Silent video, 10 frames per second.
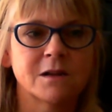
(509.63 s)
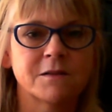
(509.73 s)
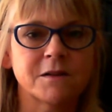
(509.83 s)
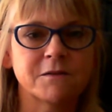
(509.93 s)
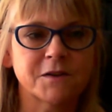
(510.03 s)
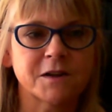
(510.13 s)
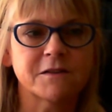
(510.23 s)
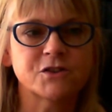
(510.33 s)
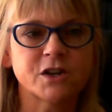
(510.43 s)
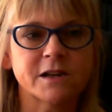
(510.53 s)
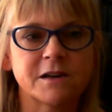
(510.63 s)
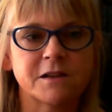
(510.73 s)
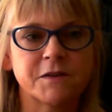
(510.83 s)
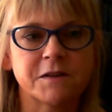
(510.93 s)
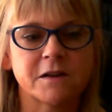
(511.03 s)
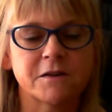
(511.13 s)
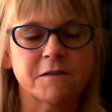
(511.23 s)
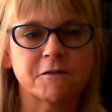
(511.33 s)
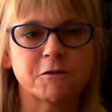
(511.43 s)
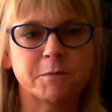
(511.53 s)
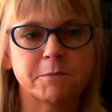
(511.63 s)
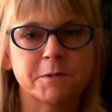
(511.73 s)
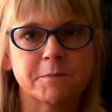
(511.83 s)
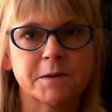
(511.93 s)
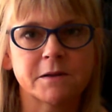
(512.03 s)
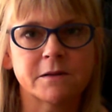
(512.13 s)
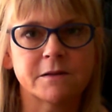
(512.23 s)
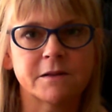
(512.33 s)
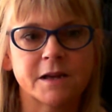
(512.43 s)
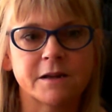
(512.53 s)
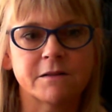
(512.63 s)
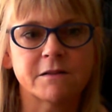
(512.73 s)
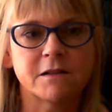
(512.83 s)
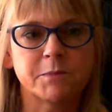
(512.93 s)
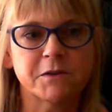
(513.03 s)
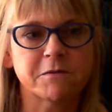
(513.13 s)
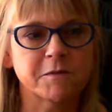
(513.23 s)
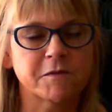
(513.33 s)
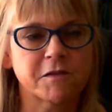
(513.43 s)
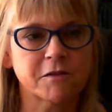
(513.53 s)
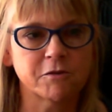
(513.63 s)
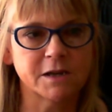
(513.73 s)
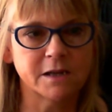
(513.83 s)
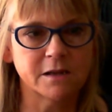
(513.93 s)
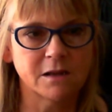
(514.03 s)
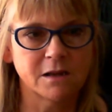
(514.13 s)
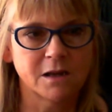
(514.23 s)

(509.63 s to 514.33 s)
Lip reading: don't forget to check out the videos that will pop up at the end, at the bottom of the screen.